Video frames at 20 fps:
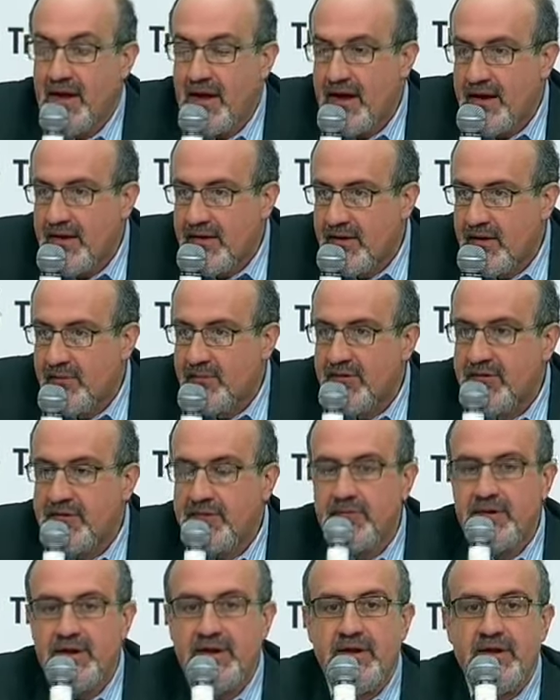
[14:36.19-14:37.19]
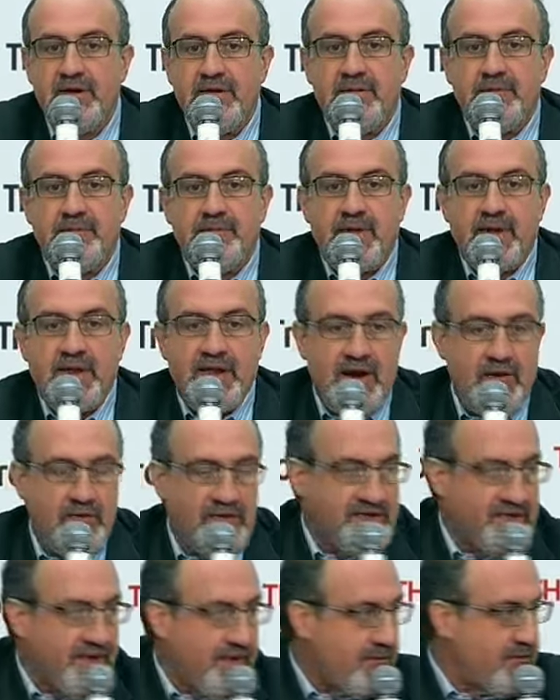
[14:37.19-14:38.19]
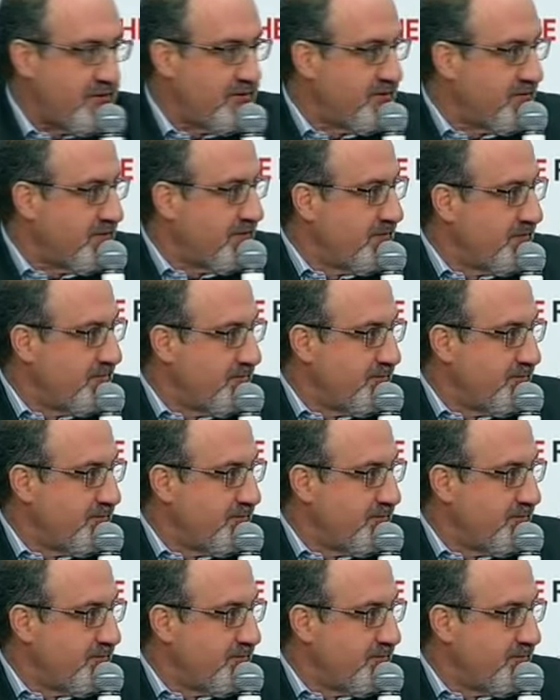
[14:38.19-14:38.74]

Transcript: And number 3, Larry Summers.